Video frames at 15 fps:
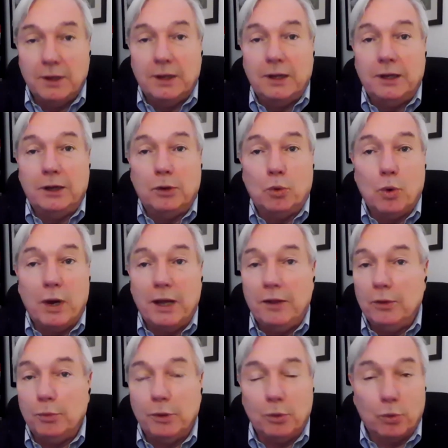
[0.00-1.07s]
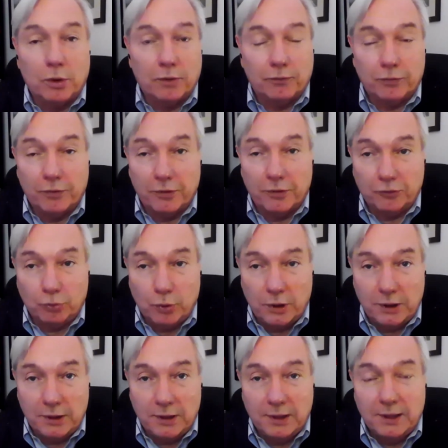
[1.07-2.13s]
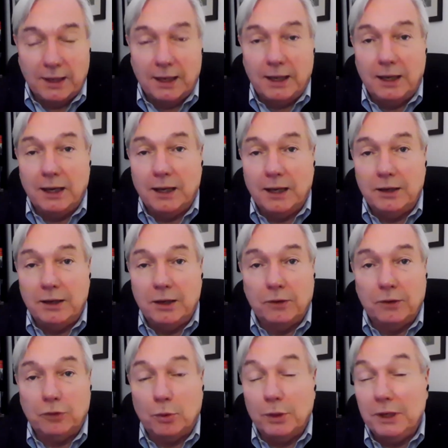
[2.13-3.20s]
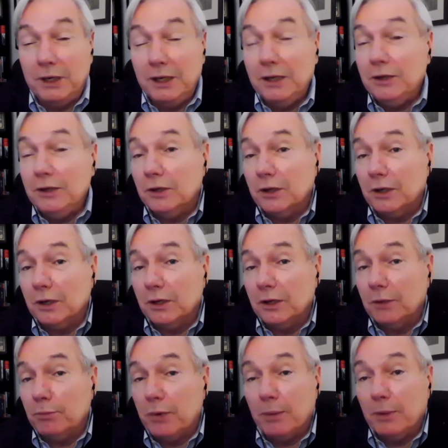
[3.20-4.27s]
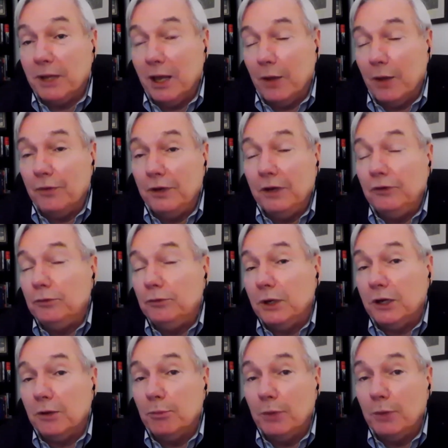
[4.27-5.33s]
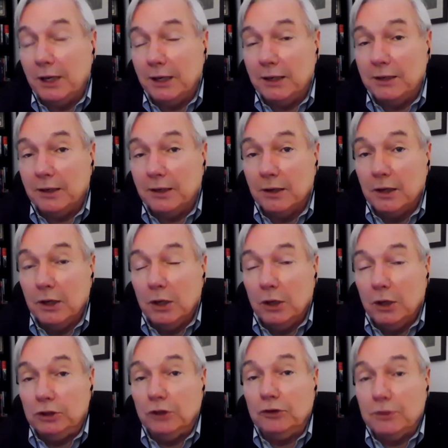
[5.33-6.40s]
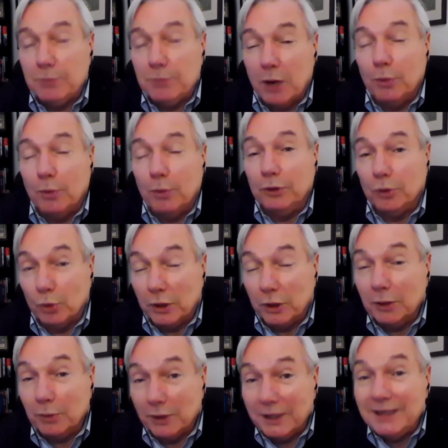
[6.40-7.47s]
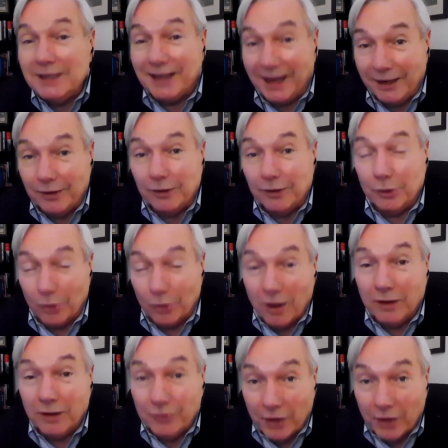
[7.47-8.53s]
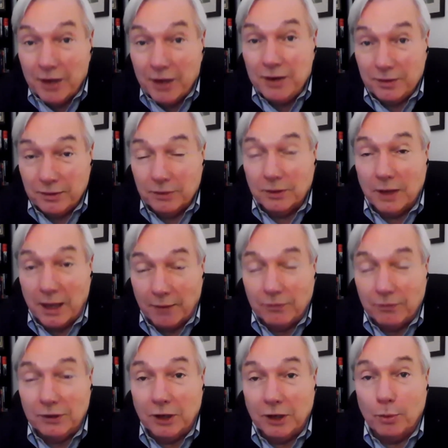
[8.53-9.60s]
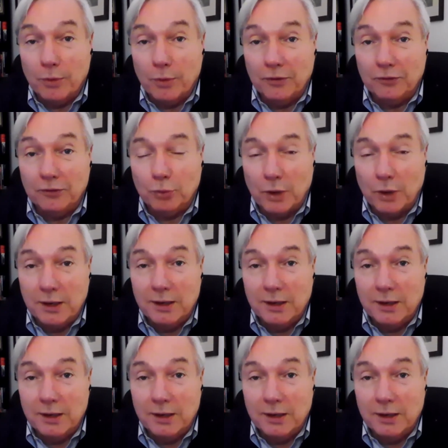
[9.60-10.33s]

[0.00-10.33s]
in a way that we weren't for this one. And so we need to, public health needs to be committed to just about when you're really tired, you're all done having dealt with this one,